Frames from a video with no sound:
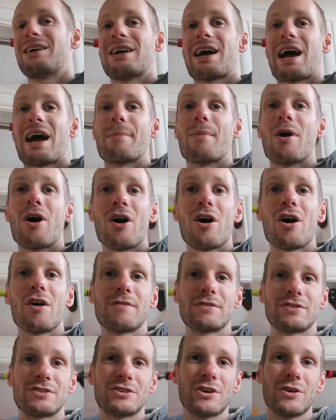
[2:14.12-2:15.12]
I'm
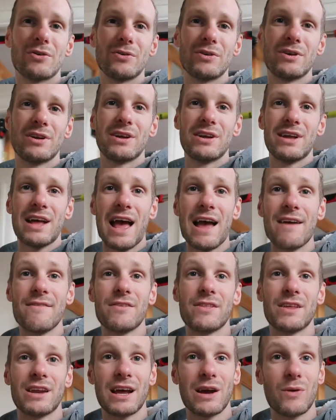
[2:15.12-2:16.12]
half a stone
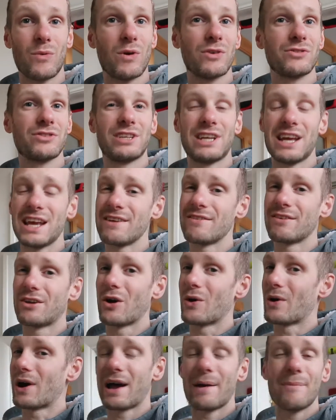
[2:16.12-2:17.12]
heavier than I was a year
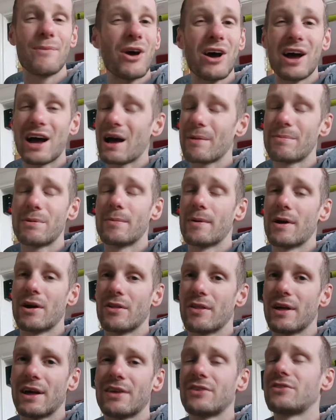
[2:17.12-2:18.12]
ago. I'm not happy
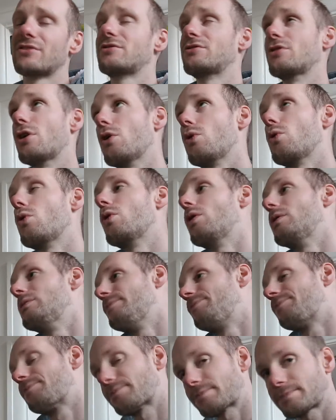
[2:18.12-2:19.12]
about that. So
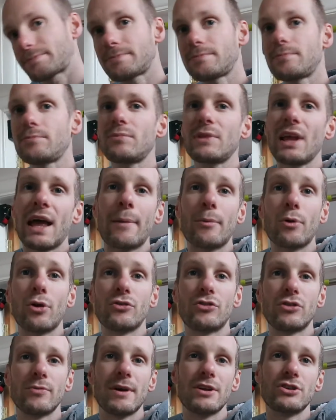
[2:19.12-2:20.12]
I'm
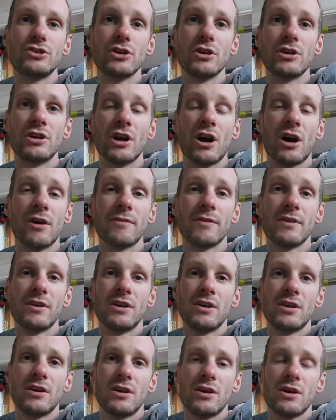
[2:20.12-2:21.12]
going to do my journey of,
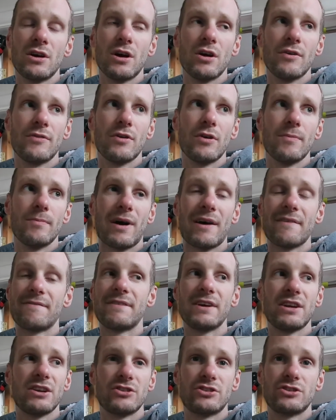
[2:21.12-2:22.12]
of uh, my
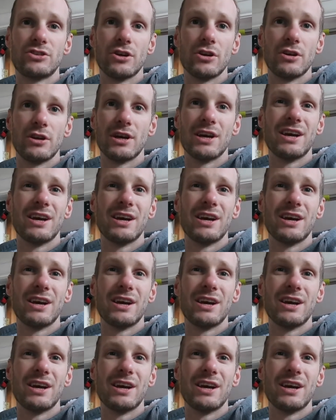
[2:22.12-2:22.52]
fitness journey.